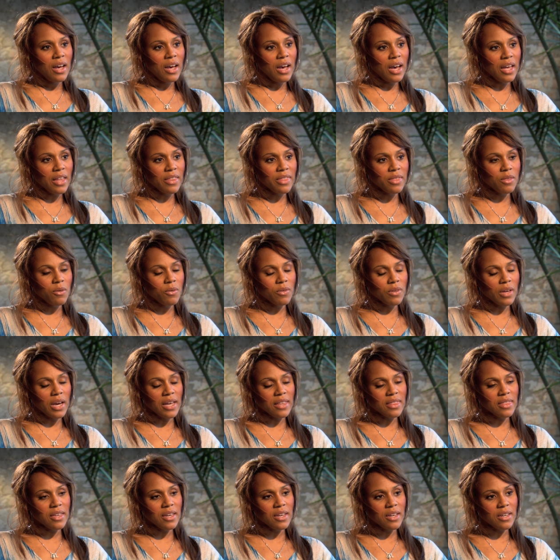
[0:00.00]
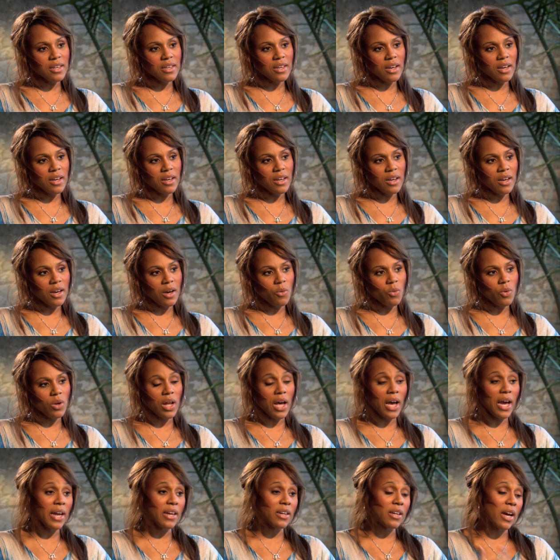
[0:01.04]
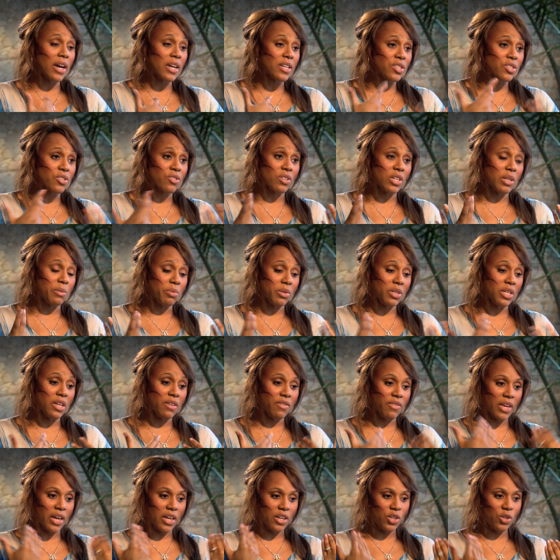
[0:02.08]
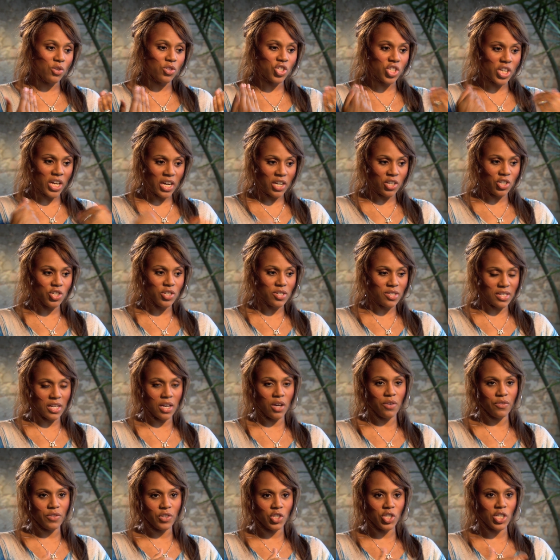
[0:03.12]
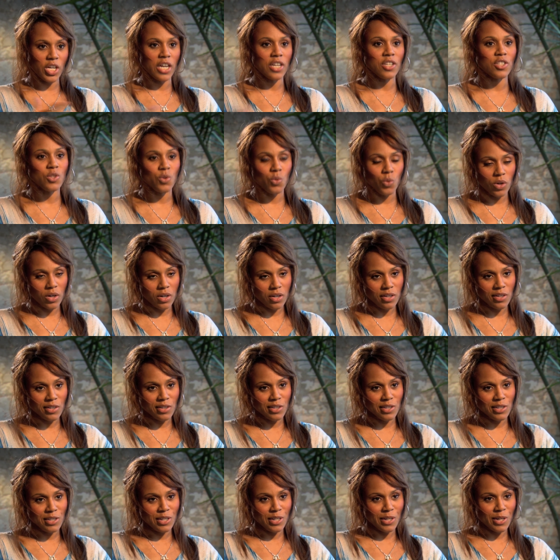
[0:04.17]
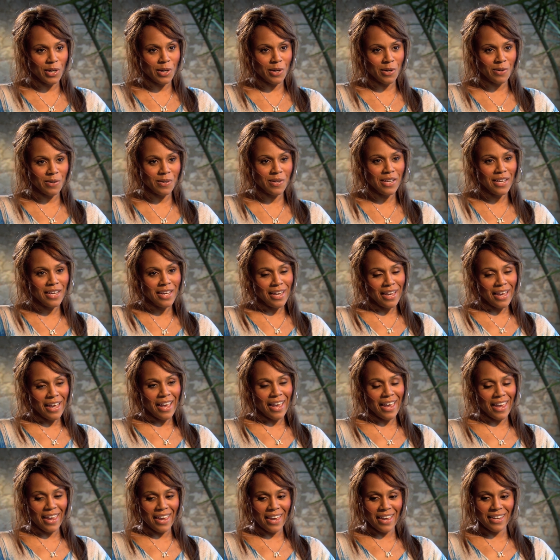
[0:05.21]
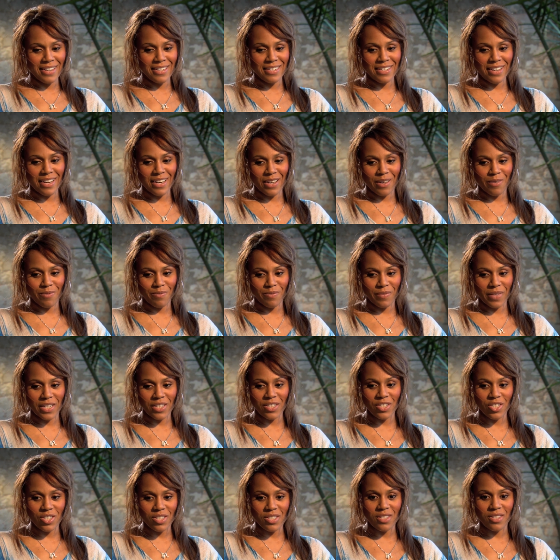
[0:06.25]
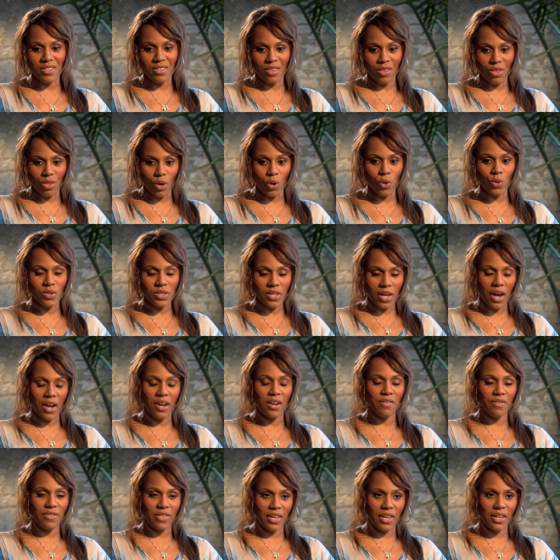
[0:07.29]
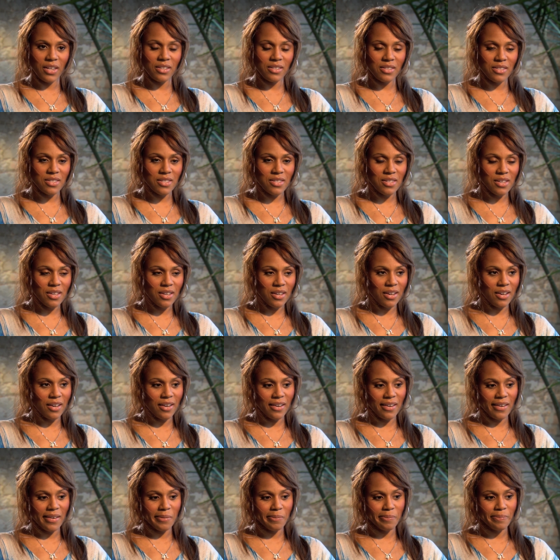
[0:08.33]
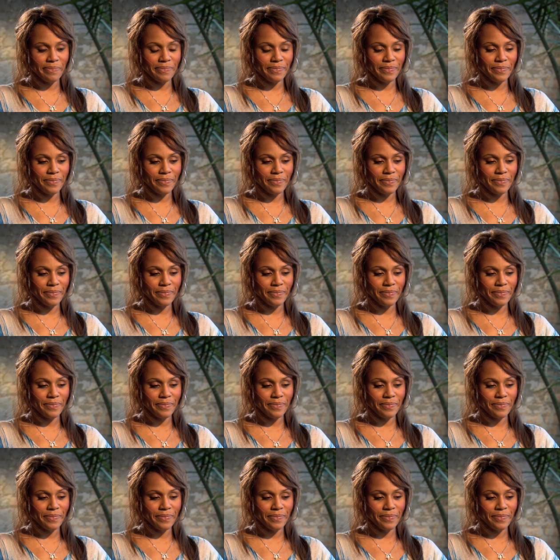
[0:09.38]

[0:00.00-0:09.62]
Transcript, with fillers: I th I think, well, I, I certainly believe that you change yourself, you change the world, you know, and um, it's just those kind of things, um,